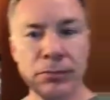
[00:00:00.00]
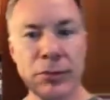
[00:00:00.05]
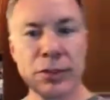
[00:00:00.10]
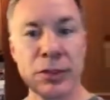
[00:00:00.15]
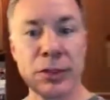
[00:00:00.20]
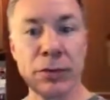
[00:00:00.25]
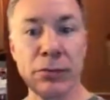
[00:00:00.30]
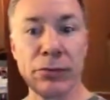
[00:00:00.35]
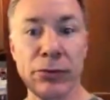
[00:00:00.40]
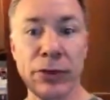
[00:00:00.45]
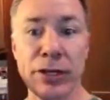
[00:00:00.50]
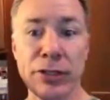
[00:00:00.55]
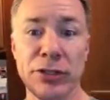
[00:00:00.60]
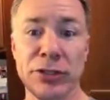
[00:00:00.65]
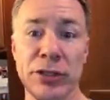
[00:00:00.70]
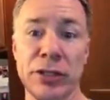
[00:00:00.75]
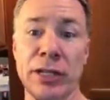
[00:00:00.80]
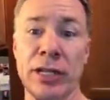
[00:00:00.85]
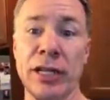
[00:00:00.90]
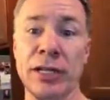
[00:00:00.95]
some fresh
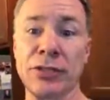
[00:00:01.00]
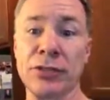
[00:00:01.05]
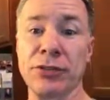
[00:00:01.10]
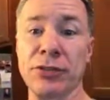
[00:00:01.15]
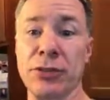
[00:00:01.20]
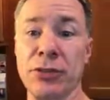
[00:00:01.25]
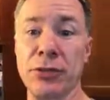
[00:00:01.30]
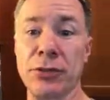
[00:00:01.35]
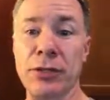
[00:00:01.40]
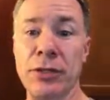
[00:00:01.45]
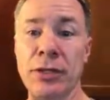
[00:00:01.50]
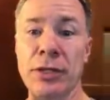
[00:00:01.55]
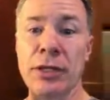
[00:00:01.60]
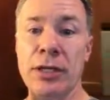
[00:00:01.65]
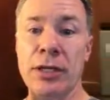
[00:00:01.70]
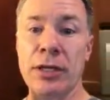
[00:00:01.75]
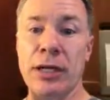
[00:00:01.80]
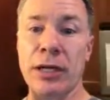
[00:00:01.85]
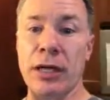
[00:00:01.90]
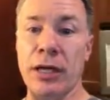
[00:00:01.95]
cilantro,
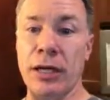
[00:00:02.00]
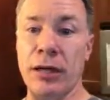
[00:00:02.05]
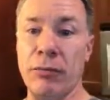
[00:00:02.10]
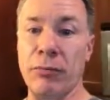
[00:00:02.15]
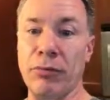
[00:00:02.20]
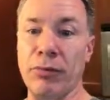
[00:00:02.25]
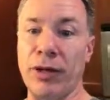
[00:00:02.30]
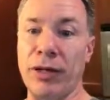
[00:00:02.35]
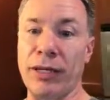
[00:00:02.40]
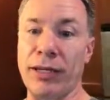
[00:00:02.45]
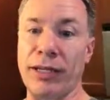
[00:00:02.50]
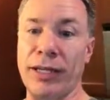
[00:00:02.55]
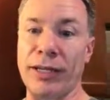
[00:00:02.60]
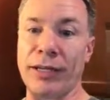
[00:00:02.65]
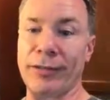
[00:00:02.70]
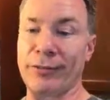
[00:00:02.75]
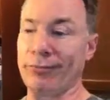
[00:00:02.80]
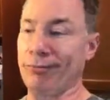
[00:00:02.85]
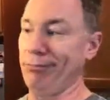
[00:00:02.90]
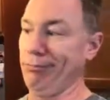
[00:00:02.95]

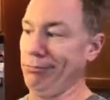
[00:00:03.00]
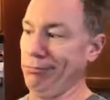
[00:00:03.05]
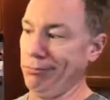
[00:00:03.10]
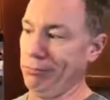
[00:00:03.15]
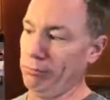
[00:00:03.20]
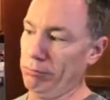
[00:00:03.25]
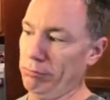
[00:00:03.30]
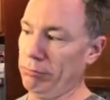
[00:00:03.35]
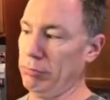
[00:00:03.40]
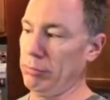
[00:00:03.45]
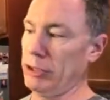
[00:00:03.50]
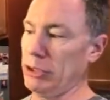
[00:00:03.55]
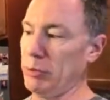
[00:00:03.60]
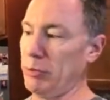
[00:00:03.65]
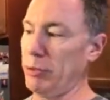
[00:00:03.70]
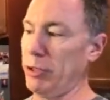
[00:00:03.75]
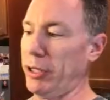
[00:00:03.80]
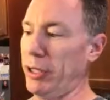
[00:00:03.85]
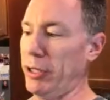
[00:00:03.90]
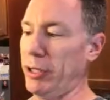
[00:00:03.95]
there's
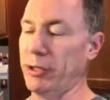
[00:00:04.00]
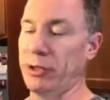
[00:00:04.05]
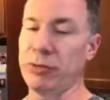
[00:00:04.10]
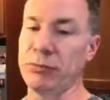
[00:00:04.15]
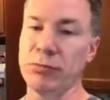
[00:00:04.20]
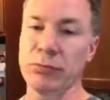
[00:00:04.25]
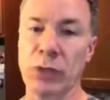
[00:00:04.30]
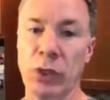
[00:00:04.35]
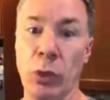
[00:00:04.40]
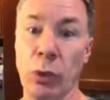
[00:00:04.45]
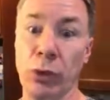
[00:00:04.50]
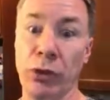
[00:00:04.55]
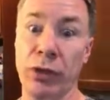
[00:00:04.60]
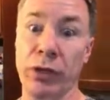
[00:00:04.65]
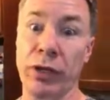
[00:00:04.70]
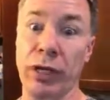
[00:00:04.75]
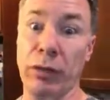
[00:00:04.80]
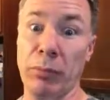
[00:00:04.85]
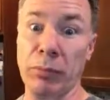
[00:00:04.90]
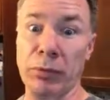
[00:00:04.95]
probably a good 1/4
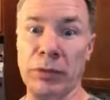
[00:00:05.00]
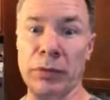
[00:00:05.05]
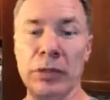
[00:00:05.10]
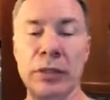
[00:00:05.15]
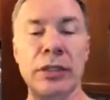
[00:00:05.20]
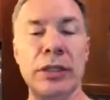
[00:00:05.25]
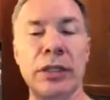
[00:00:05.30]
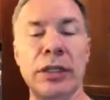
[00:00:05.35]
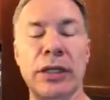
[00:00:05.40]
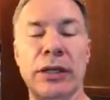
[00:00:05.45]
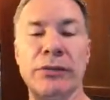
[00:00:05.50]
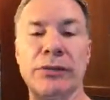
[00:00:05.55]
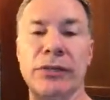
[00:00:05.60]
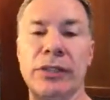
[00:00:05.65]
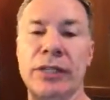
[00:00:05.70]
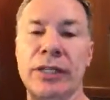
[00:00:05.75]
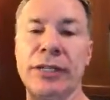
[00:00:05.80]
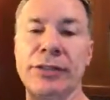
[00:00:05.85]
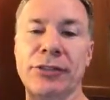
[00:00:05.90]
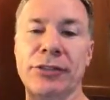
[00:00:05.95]
cup of
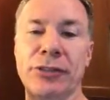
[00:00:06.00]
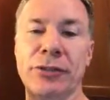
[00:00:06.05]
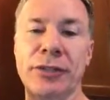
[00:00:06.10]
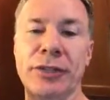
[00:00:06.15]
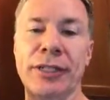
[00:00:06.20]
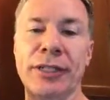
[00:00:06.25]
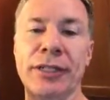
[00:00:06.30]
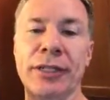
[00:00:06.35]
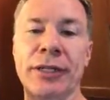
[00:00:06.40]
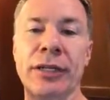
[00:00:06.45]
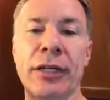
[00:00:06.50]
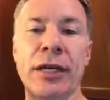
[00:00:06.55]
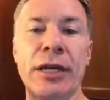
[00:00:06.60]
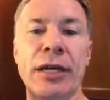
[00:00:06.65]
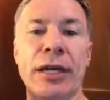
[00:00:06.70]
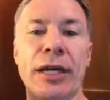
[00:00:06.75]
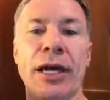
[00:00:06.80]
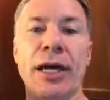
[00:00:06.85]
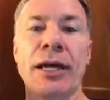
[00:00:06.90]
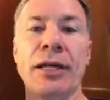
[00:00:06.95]
cilantro in here,
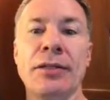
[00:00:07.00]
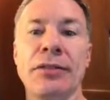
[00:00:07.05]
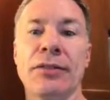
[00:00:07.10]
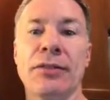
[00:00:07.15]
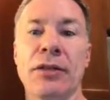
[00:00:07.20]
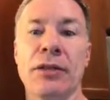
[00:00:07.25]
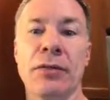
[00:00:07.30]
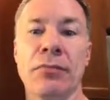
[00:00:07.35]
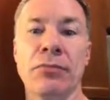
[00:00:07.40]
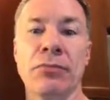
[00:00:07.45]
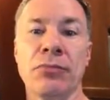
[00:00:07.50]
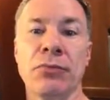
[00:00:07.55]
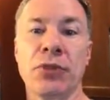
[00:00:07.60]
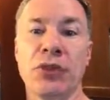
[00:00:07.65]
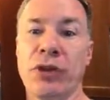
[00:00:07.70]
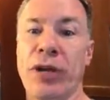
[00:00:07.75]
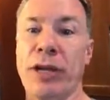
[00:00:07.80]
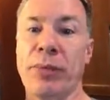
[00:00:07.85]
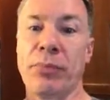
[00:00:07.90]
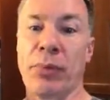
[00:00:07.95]
and some
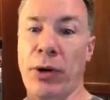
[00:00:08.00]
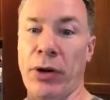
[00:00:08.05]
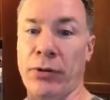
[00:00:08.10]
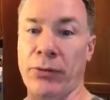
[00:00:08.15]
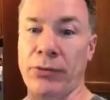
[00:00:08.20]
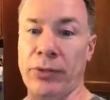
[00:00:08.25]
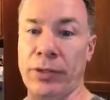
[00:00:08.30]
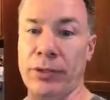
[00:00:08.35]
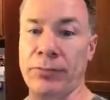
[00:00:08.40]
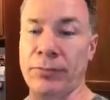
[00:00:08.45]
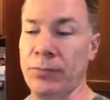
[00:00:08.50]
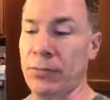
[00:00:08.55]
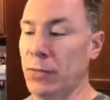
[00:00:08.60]
dried parsley.